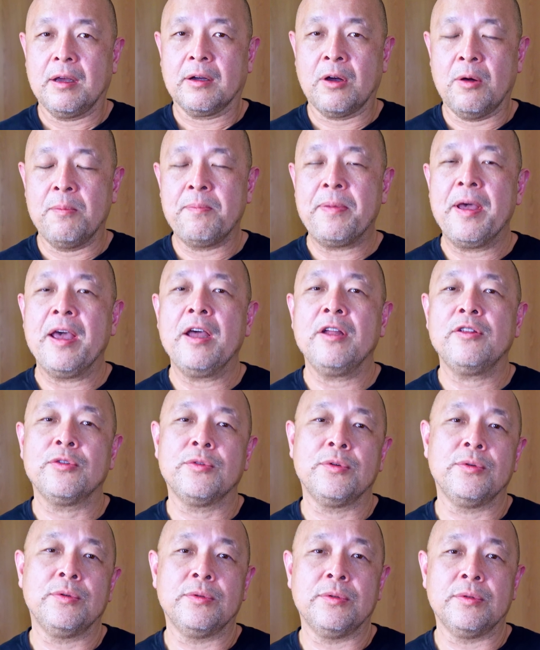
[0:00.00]
compared
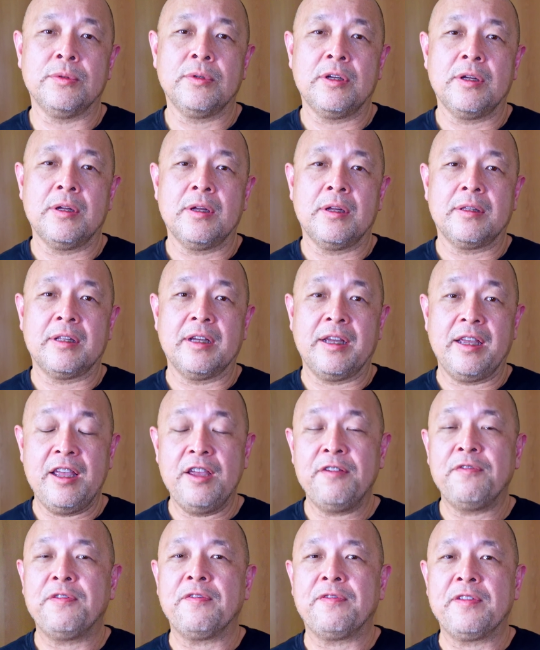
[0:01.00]
to the
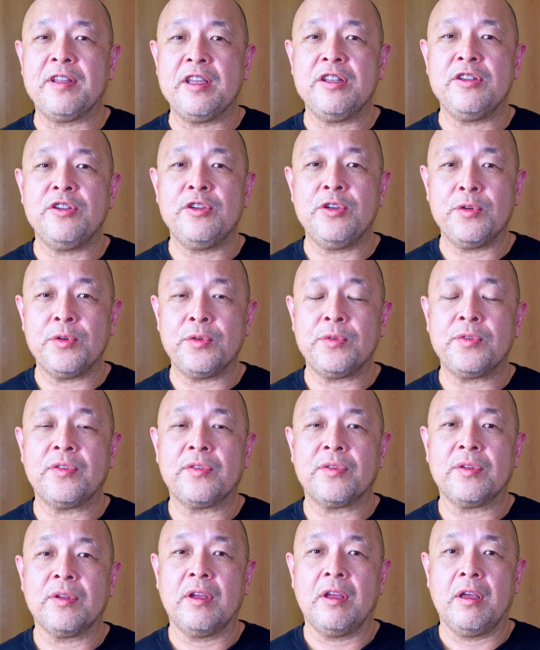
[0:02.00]
A15
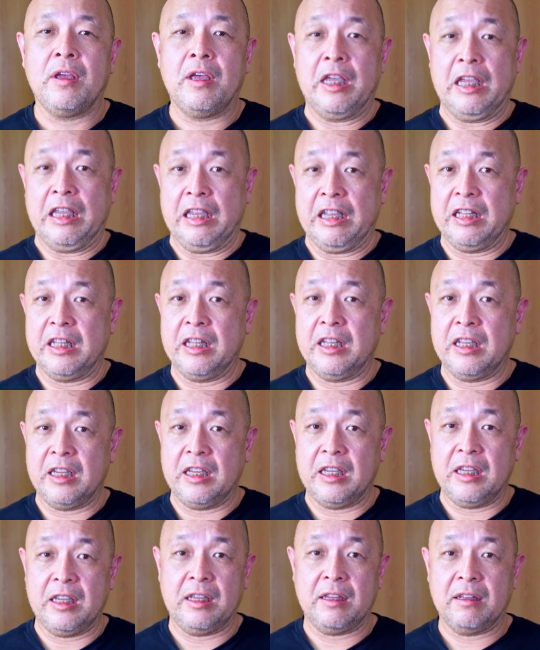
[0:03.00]
used in
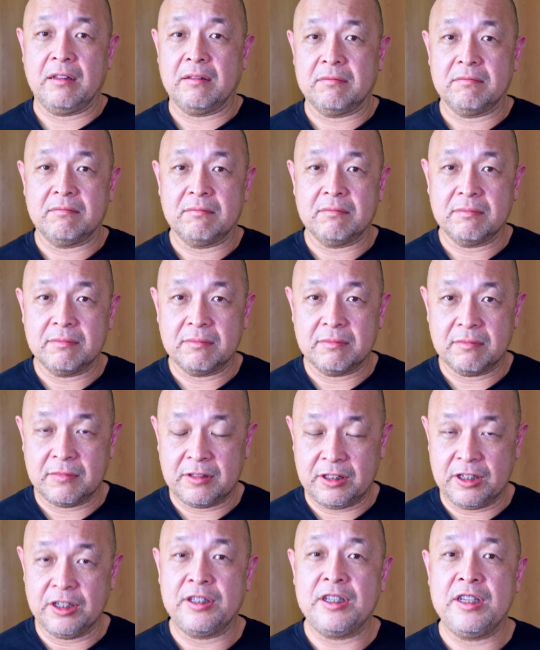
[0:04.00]
the
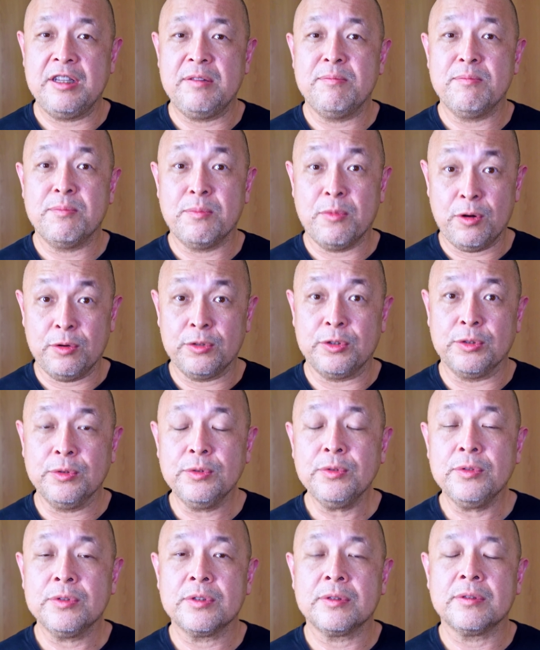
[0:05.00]
13
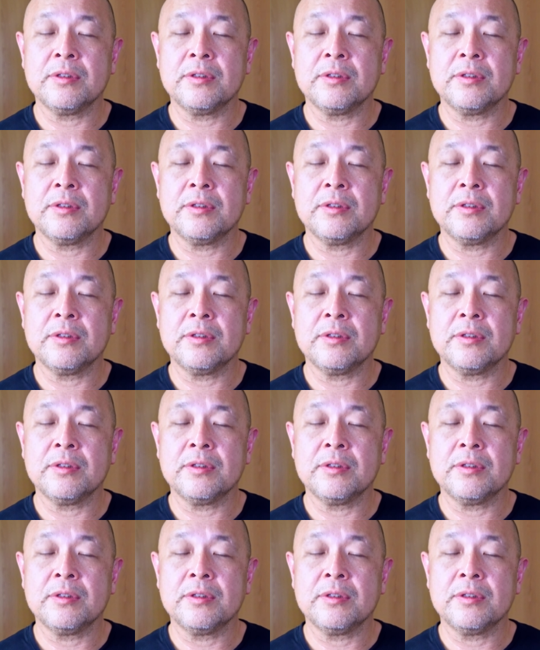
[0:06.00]
models